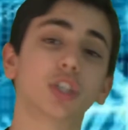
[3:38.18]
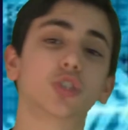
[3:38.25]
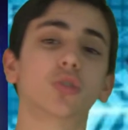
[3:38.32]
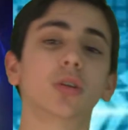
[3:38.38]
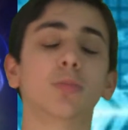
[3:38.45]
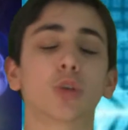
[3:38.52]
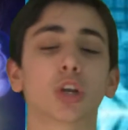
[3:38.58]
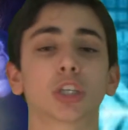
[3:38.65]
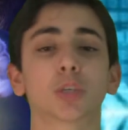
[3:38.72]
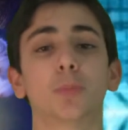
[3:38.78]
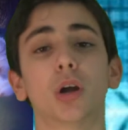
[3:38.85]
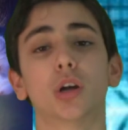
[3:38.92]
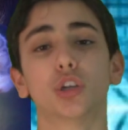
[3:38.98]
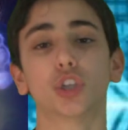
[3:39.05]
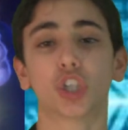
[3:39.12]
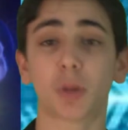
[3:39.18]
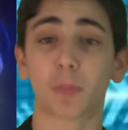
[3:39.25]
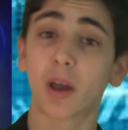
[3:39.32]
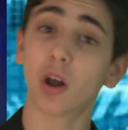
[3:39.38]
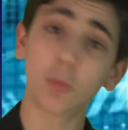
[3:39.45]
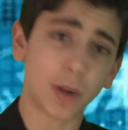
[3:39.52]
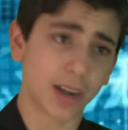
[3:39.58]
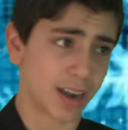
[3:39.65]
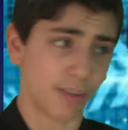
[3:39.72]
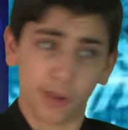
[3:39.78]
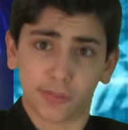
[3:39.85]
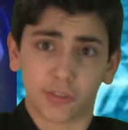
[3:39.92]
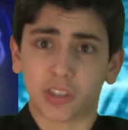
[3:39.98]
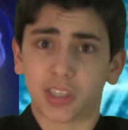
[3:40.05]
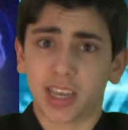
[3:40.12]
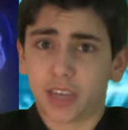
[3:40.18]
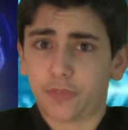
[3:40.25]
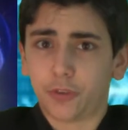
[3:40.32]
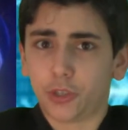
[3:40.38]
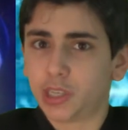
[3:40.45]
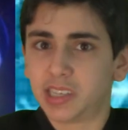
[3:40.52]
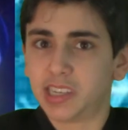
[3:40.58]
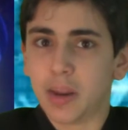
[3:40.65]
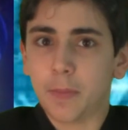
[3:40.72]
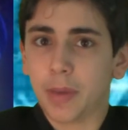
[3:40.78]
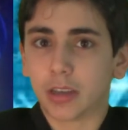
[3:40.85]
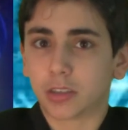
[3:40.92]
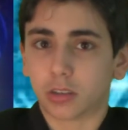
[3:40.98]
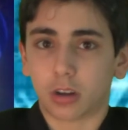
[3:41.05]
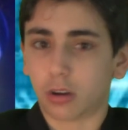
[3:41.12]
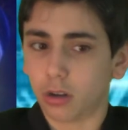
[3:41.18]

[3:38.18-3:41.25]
and DreamWorks partnership. I hope I never have to say that for Disney and Pixar.